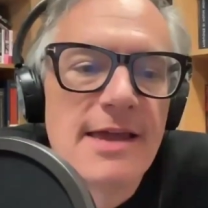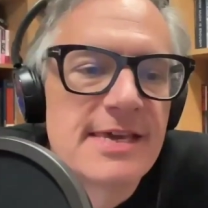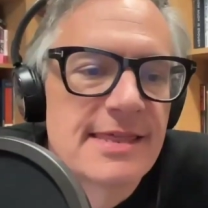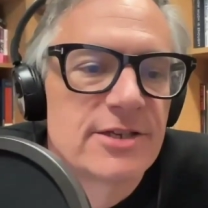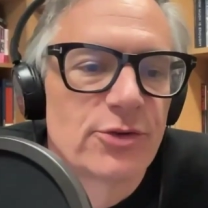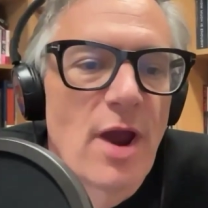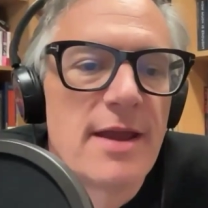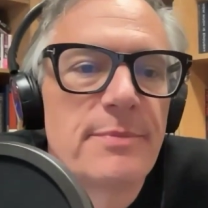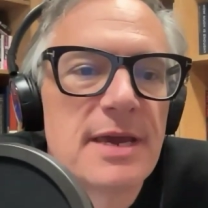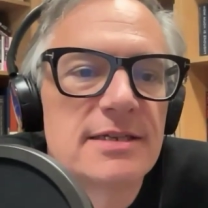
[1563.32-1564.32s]
think that's
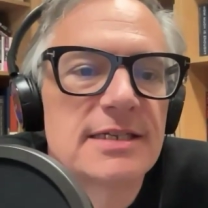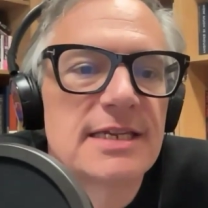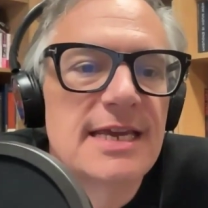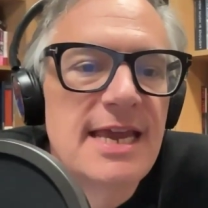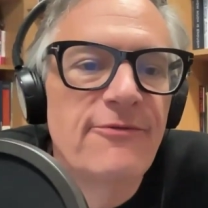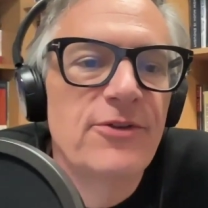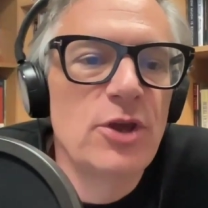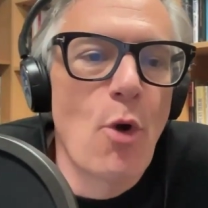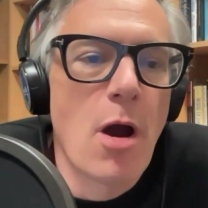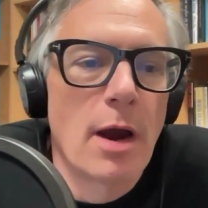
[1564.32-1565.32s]
right. Because if
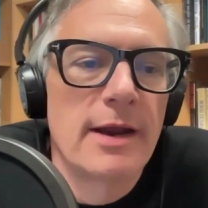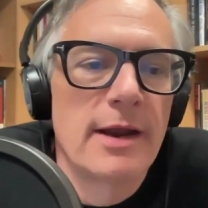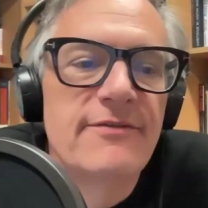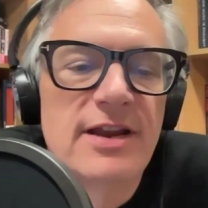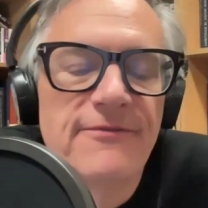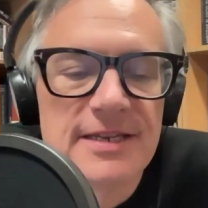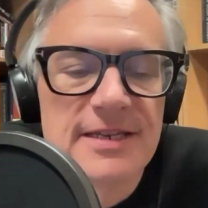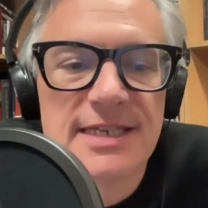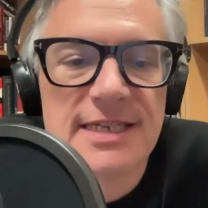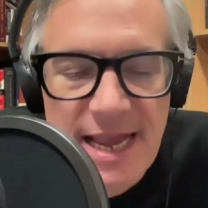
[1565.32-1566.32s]
you are, even if
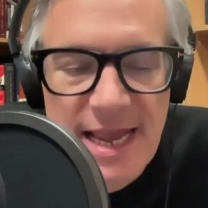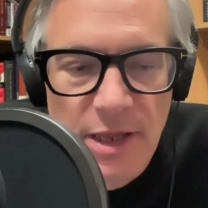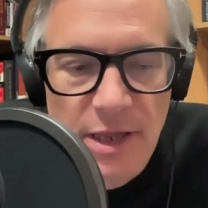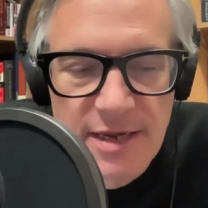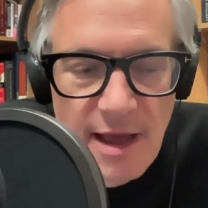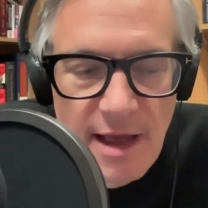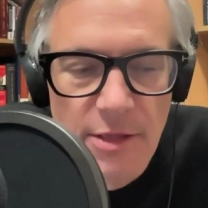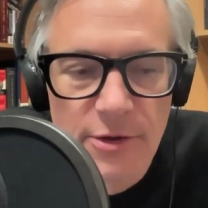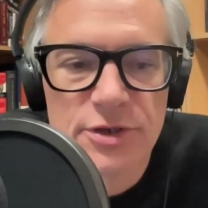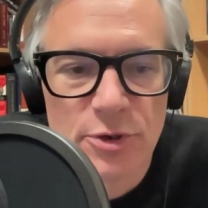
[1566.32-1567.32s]
it's $10 million
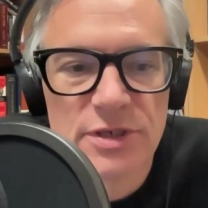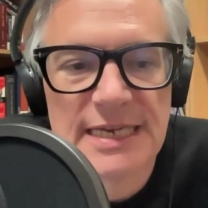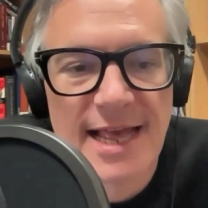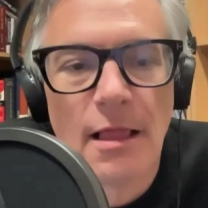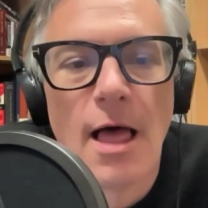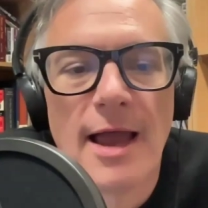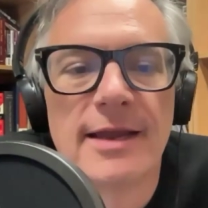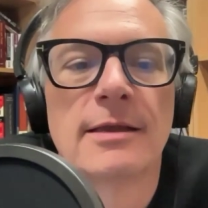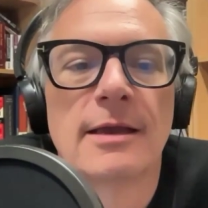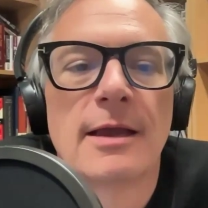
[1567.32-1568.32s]
per
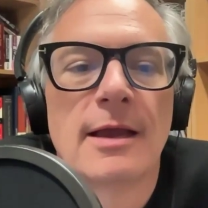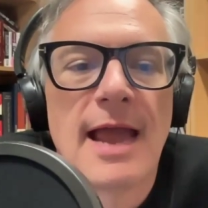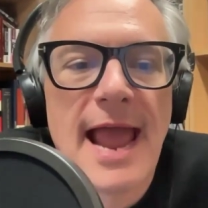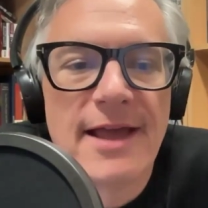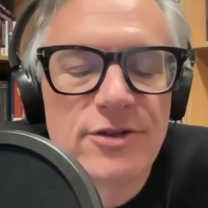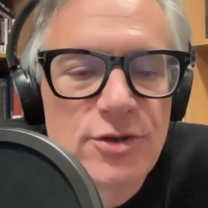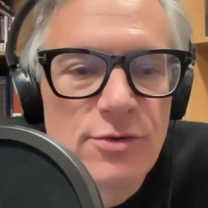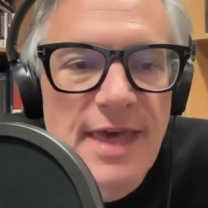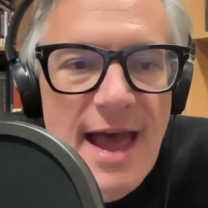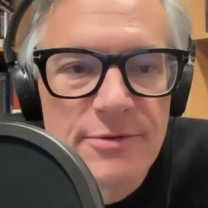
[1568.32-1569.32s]
satellite at
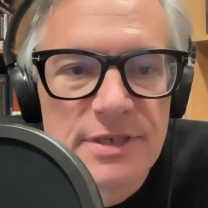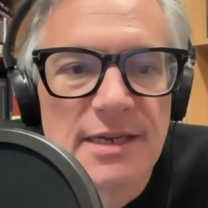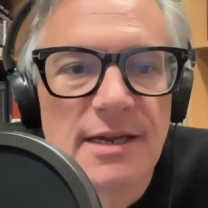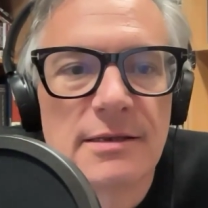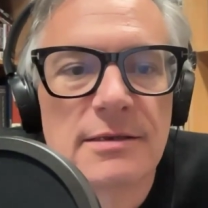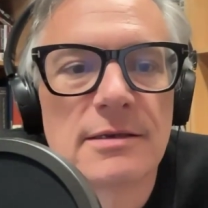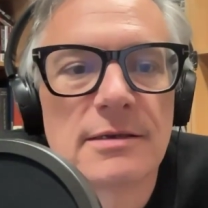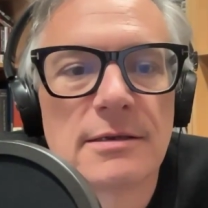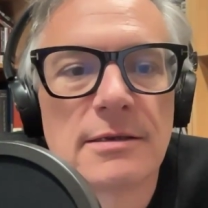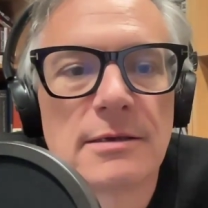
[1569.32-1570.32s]
2,000
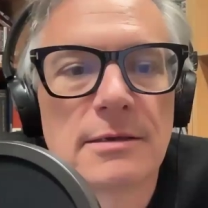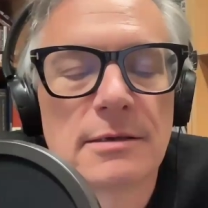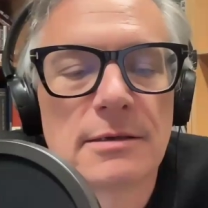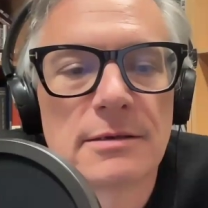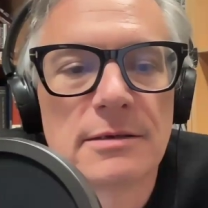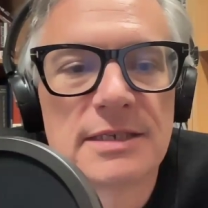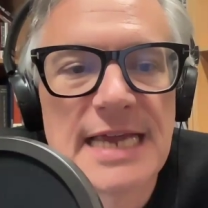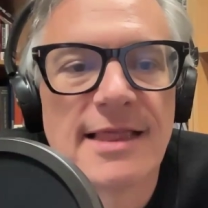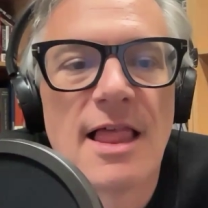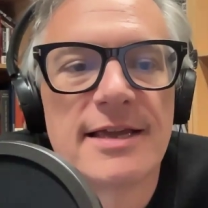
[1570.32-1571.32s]

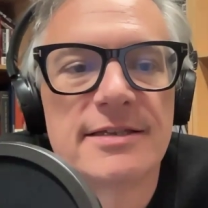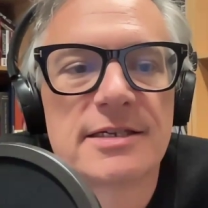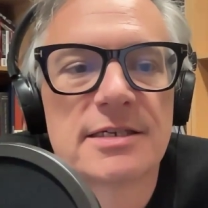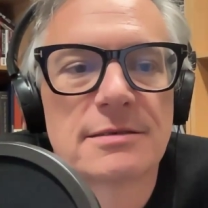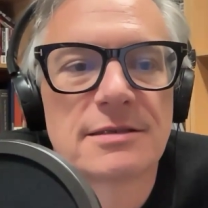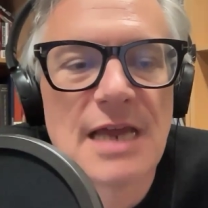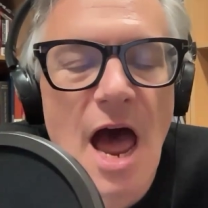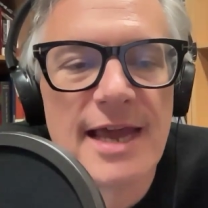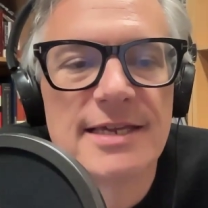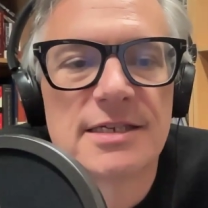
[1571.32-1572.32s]
satellites
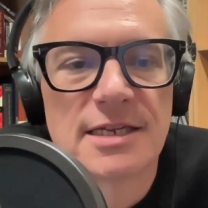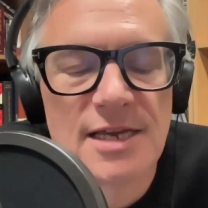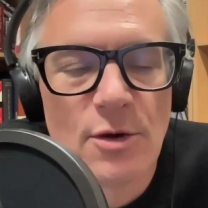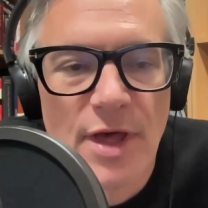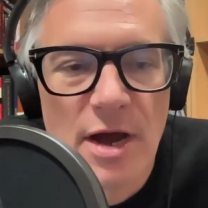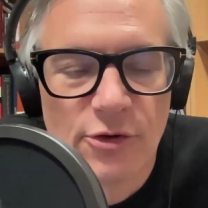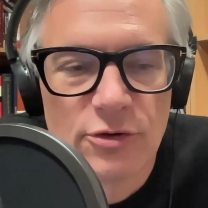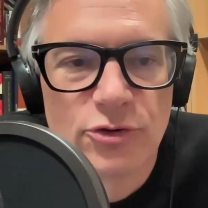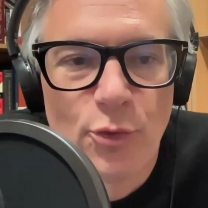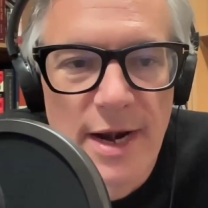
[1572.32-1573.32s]
size to deal with
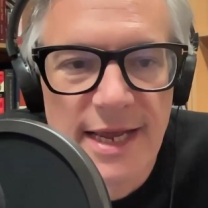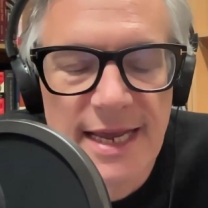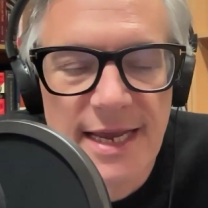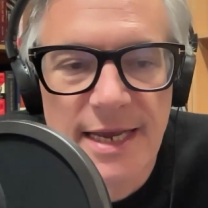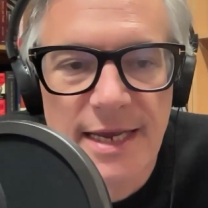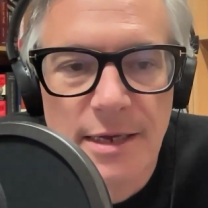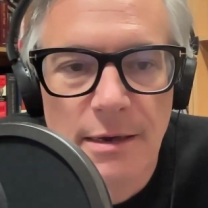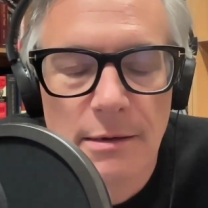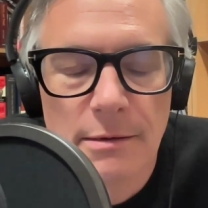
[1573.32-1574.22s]
120